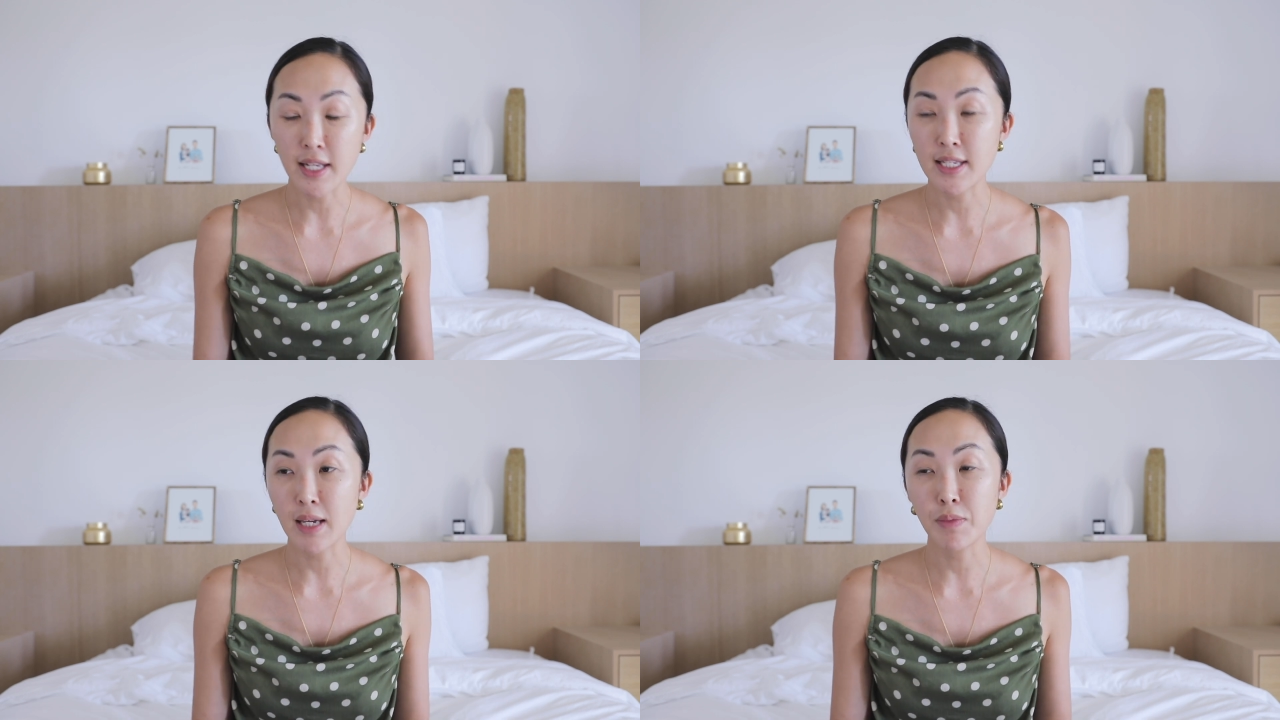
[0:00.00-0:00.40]

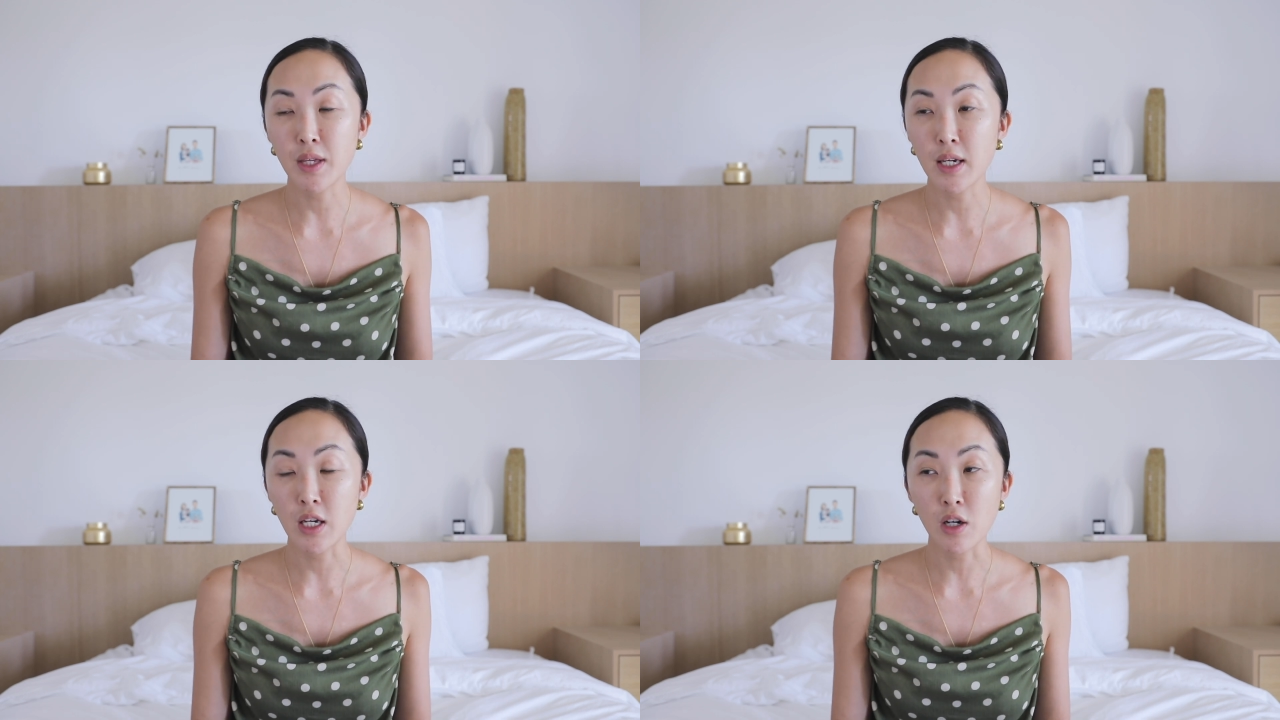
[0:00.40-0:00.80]
And same
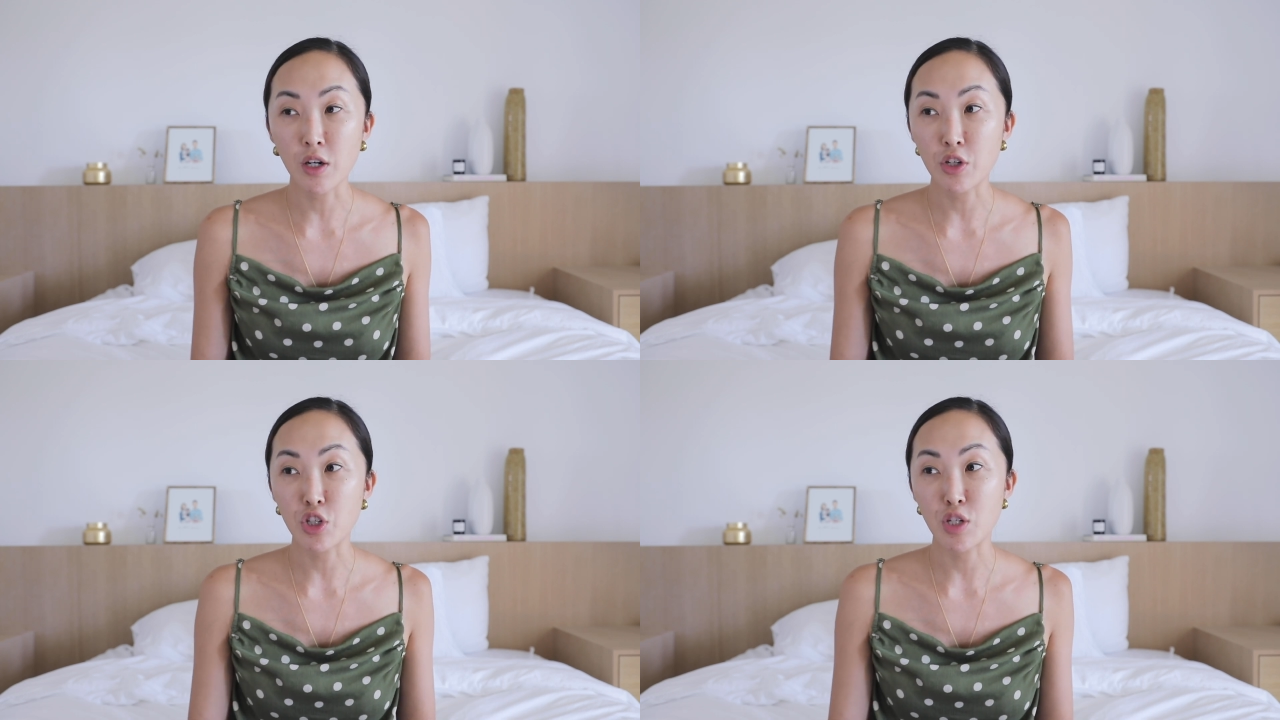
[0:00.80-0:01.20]
thing here
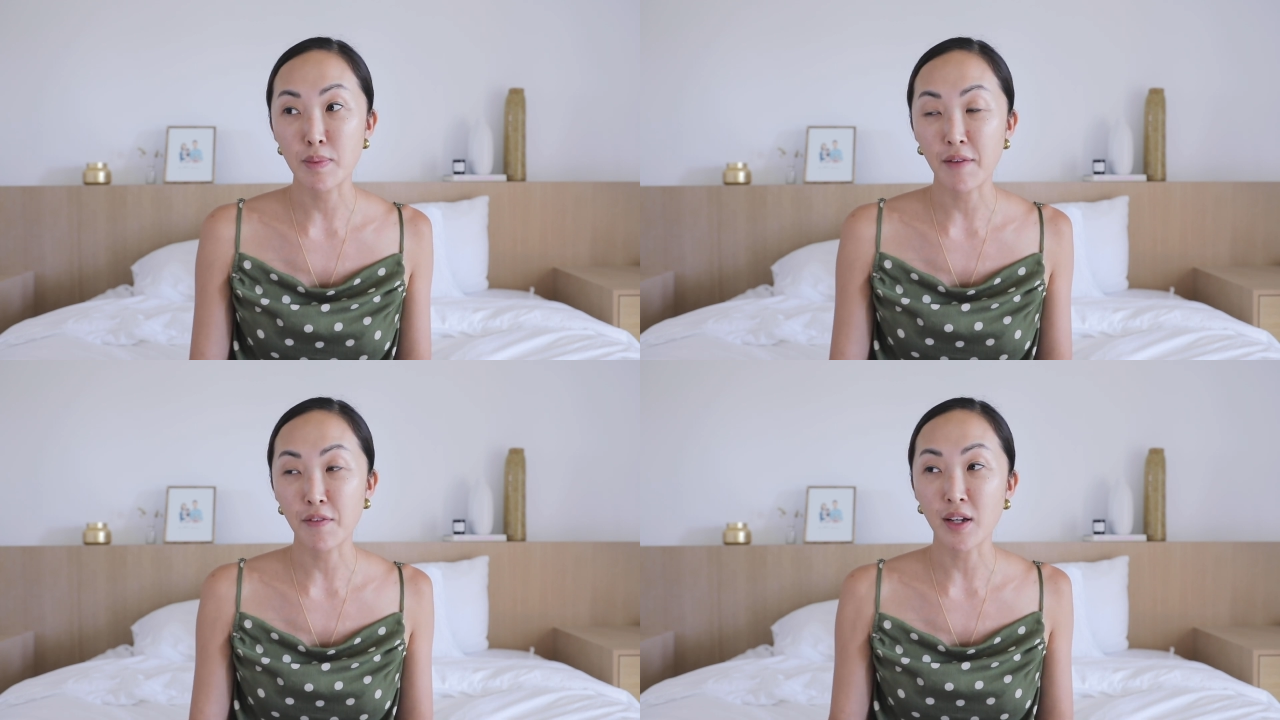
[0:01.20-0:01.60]
on
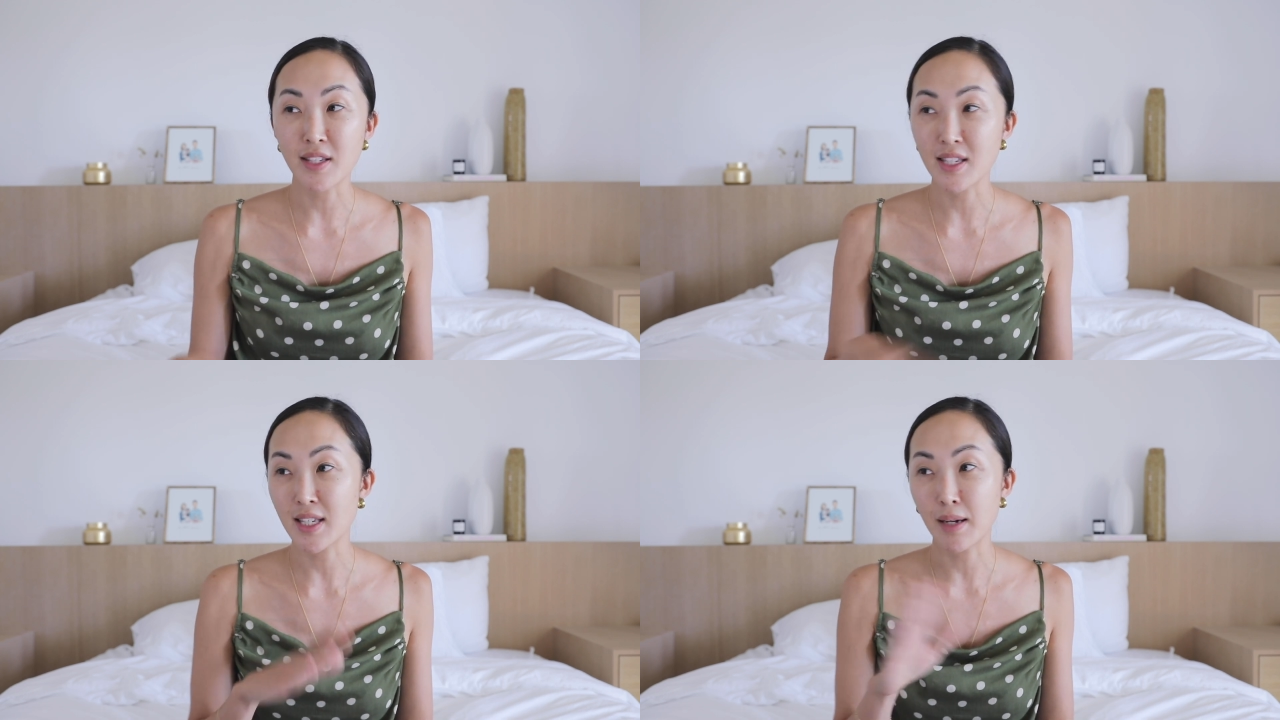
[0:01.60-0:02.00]
YouTube. I've
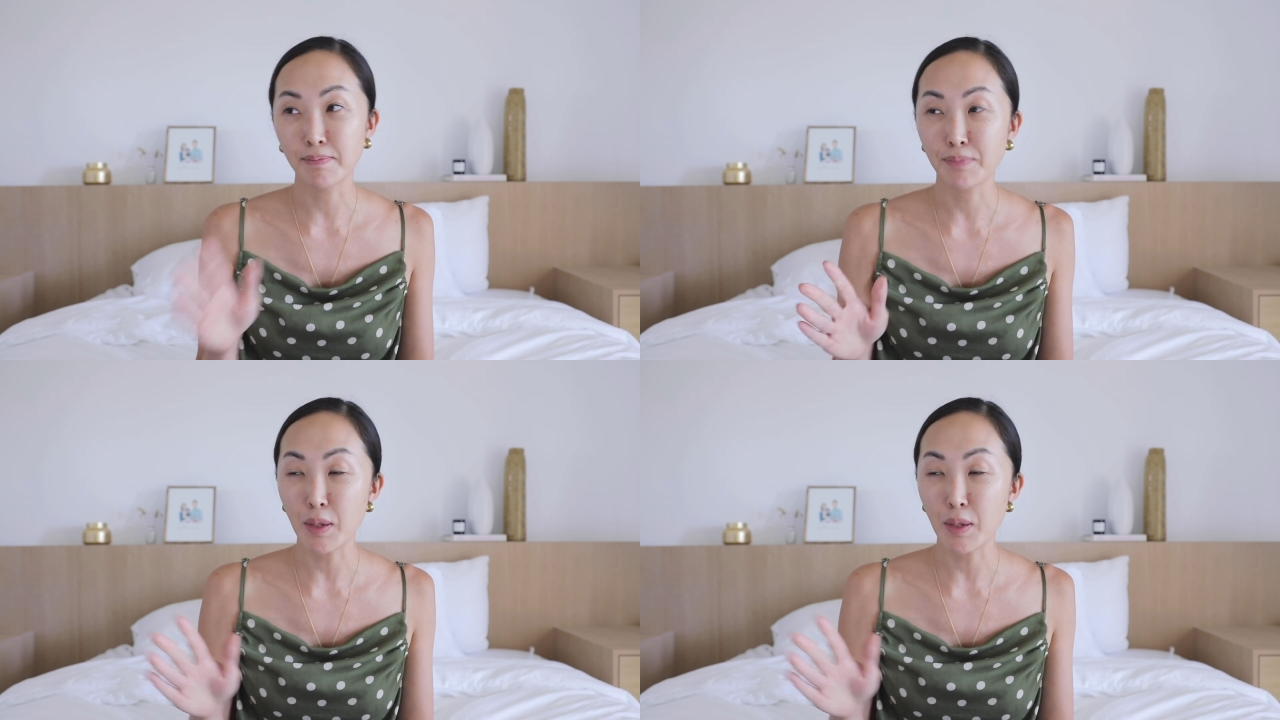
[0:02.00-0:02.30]
gotten some